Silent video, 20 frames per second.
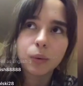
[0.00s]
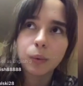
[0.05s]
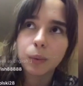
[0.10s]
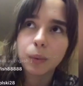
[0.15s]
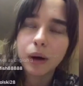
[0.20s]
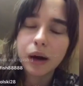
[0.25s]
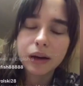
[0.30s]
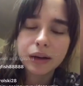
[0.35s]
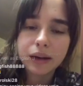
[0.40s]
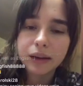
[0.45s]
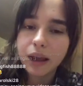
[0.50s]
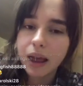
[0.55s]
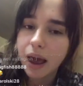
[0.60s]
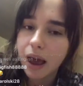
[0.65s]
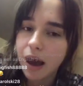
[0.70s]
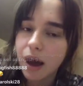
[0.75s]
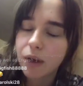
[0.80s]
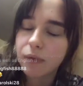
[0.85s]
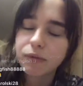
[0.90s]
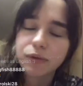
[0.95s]

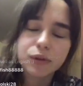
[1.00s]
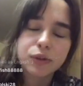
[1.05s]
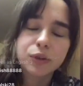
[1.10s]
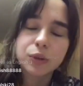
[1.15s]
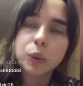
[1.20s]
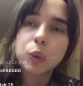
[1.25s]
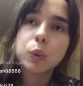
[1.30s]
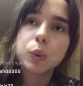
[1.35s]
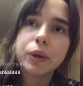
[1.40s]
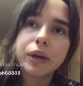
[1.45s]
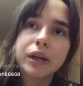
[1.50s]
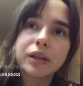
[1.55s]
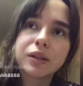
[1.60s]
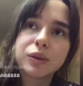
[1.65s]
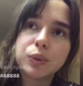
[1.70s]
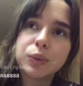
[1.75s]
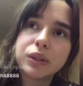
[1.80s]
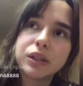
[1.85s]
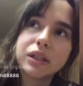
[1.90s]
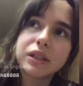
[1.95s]
1.5 or 2 weeks,
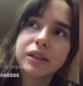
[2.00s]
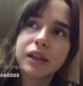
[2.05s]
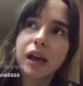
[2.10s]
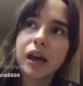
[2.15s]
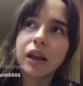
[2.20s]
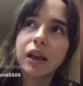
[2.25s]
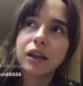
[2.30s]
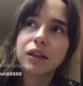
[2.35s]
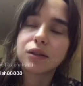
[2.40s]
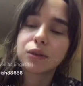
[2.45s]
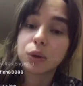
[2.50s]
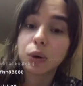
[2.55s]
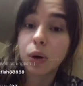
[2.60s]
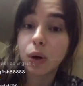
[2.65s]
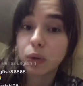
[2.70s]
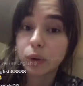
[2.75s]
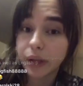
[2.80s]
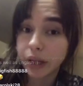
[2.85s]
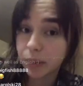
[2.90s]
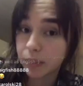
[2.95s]
we decided to
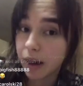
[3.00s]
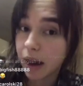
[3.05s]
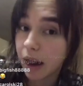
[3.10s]
call him